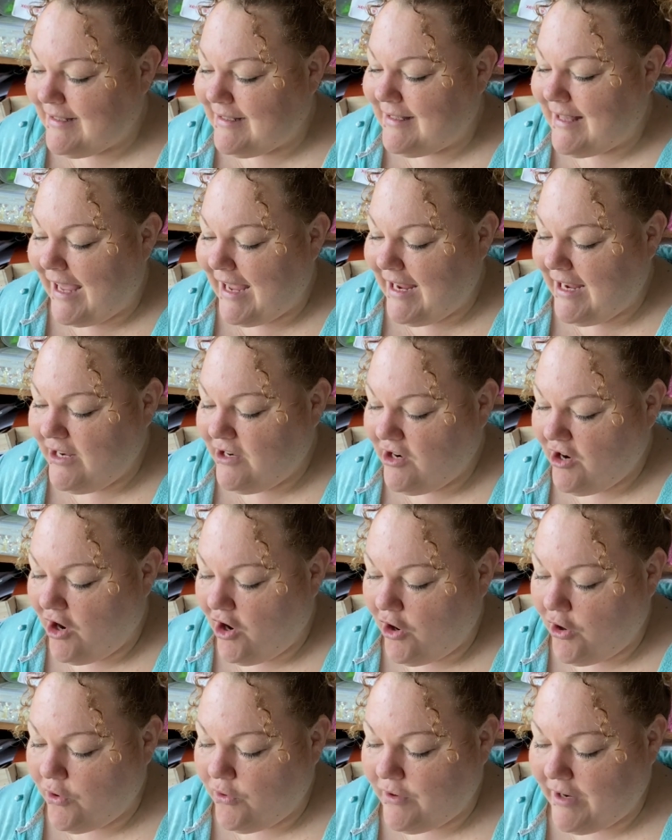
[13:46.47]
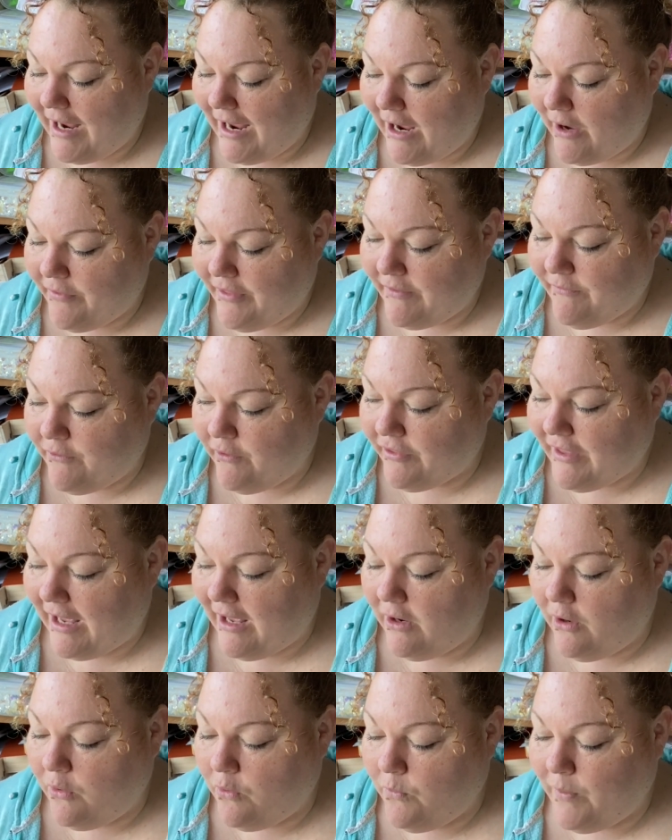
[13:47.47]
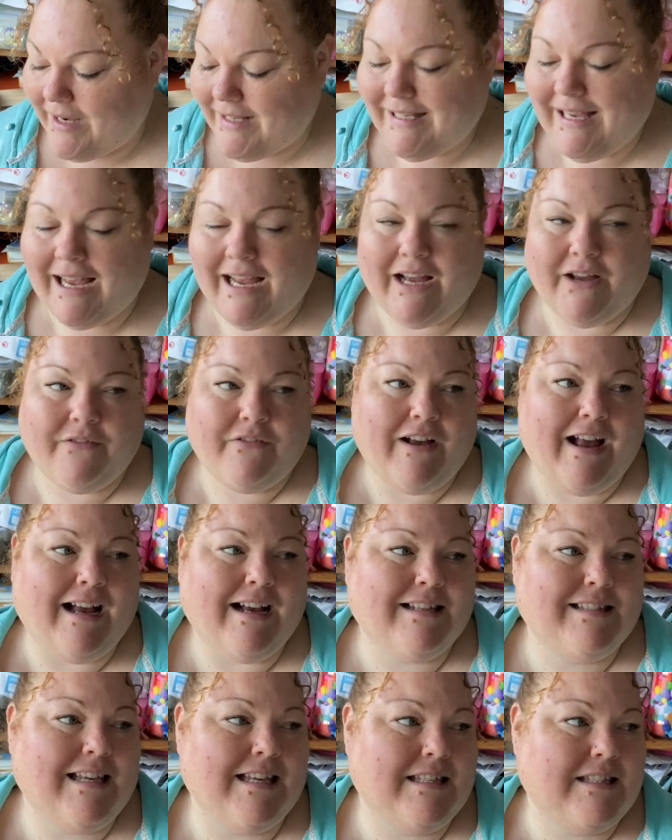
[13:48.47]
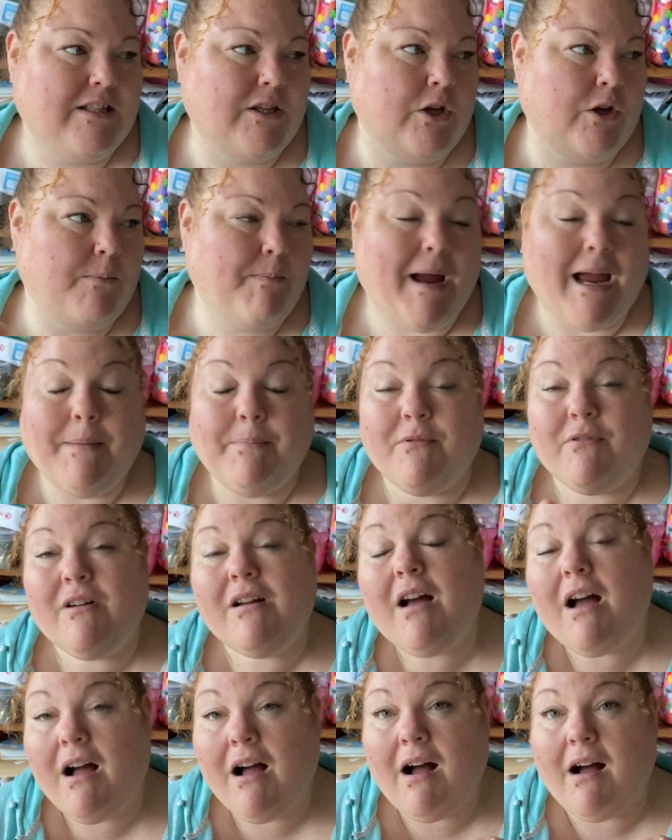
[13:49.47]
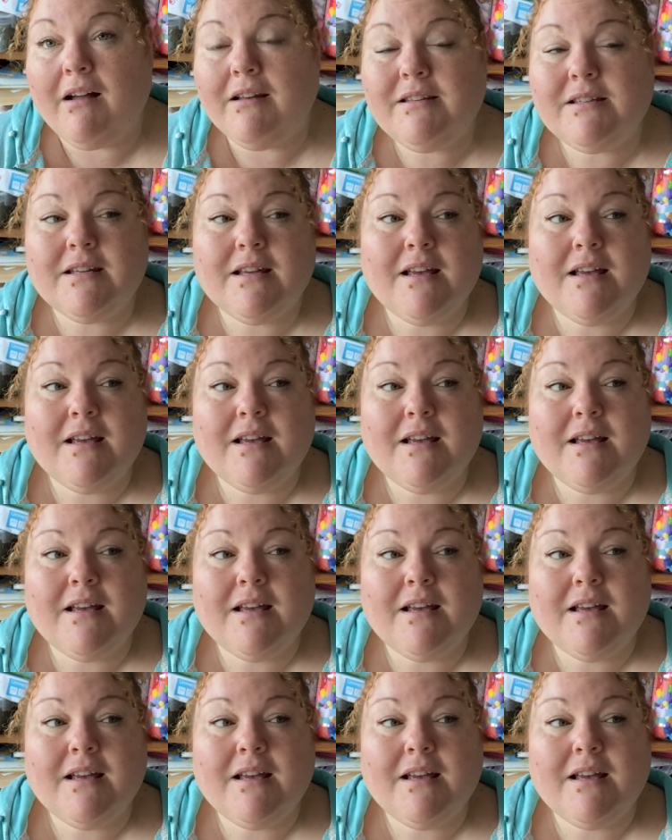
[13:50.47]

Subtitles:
they know now, they'll always have access to paper and card,